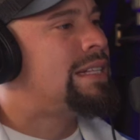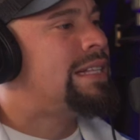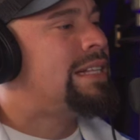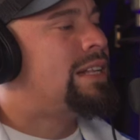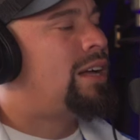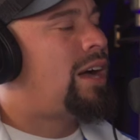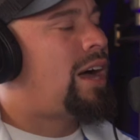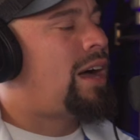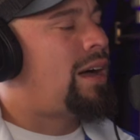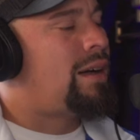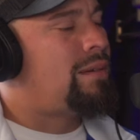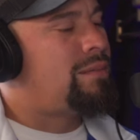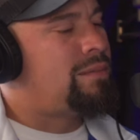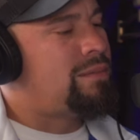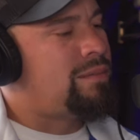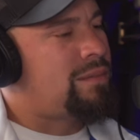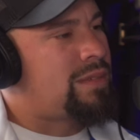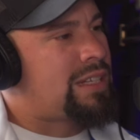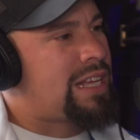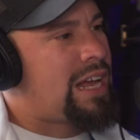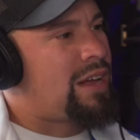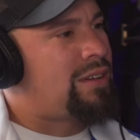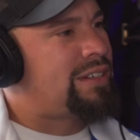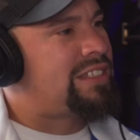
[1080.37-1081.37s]
Right.
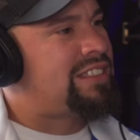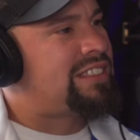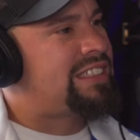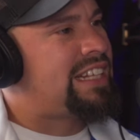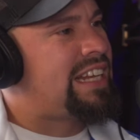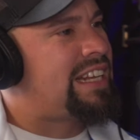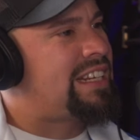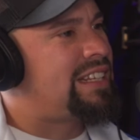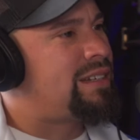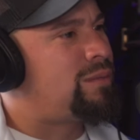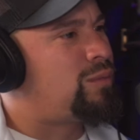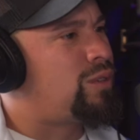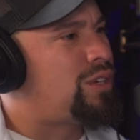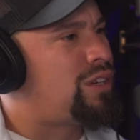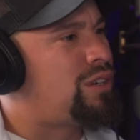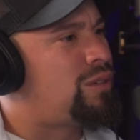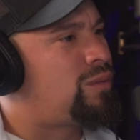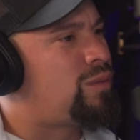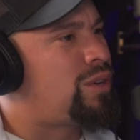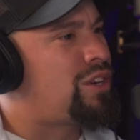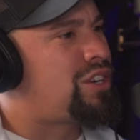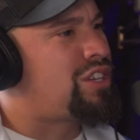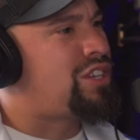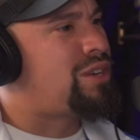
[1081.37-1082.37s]
County Stadium,
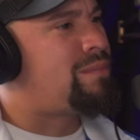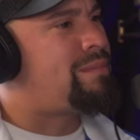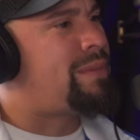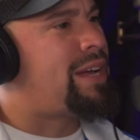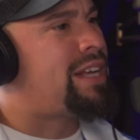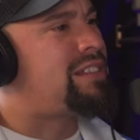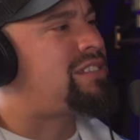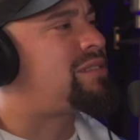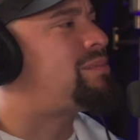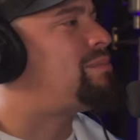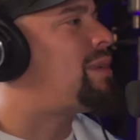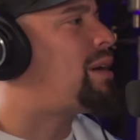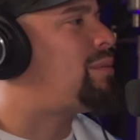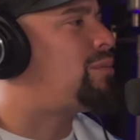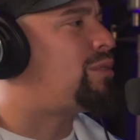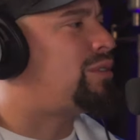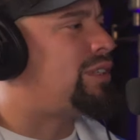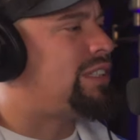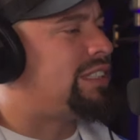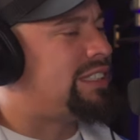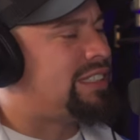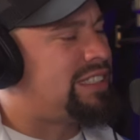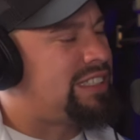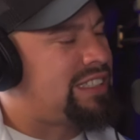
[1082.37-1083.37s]
what are your best
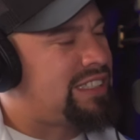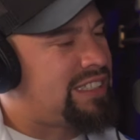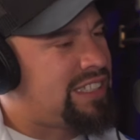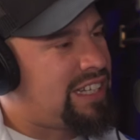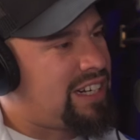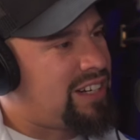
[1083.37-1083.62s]
memories in there?